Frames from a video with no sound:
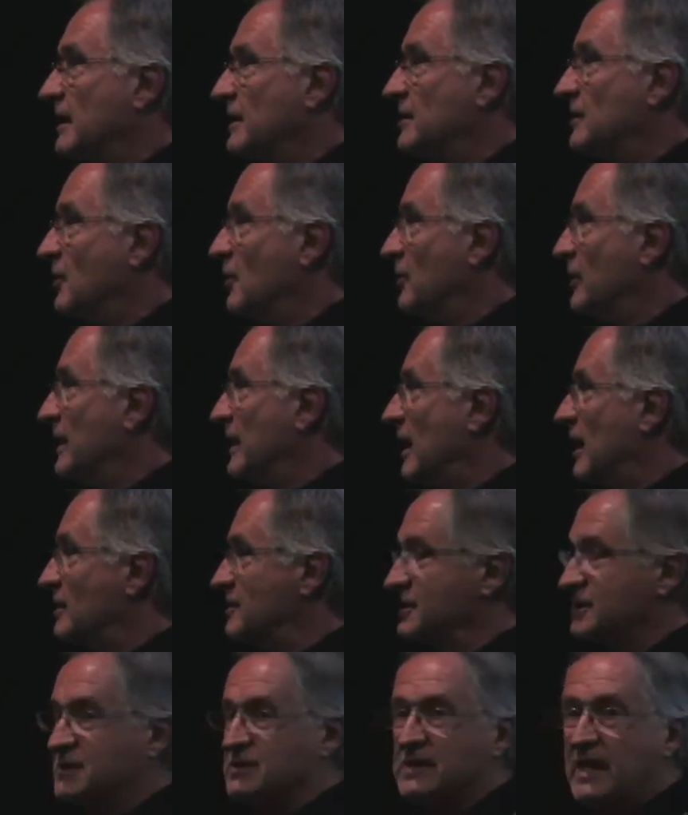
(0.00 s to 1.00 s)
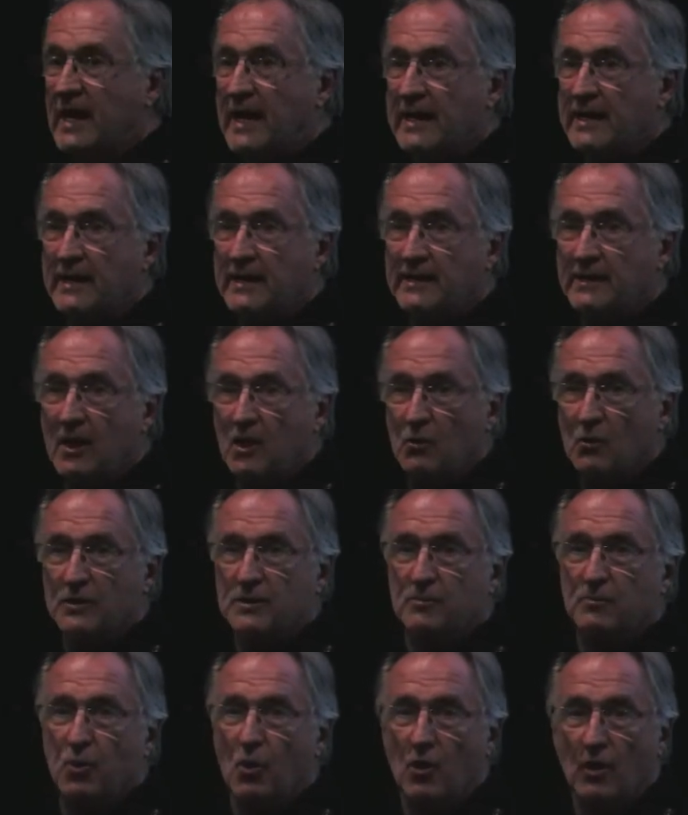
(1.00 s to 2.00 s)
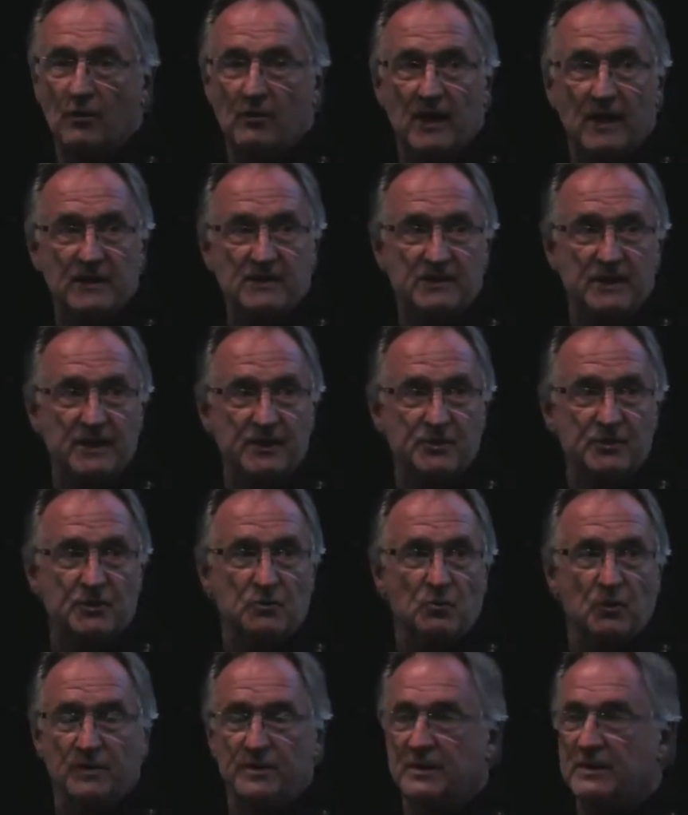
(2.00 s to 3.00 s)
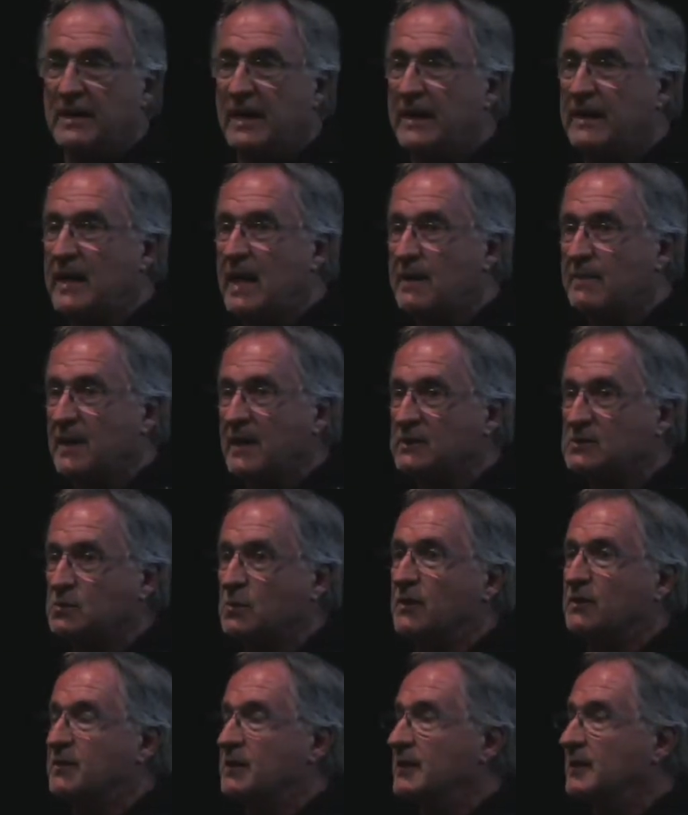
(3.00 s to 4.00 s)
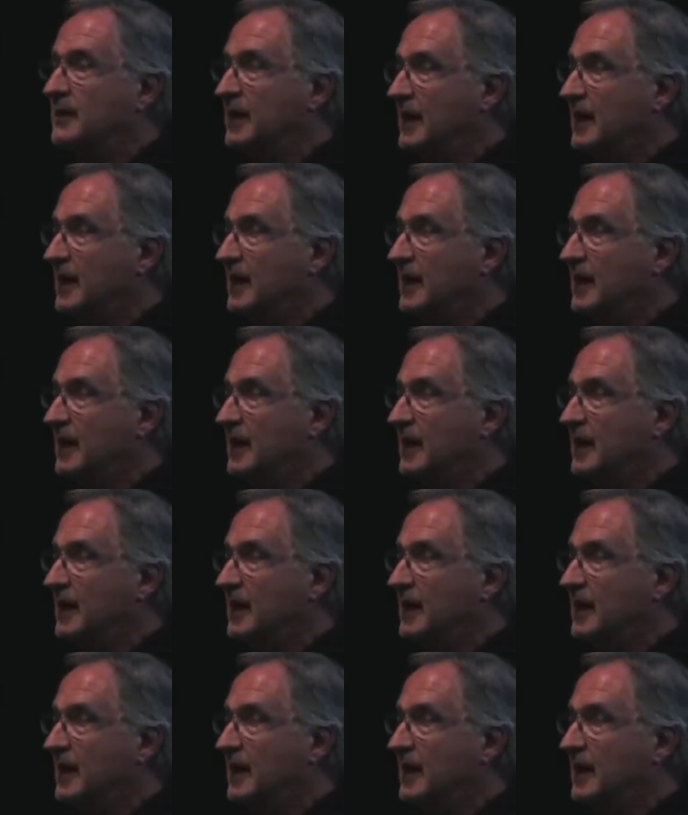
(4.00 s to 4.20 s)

In our society, with the polarization, with the dynamics, with the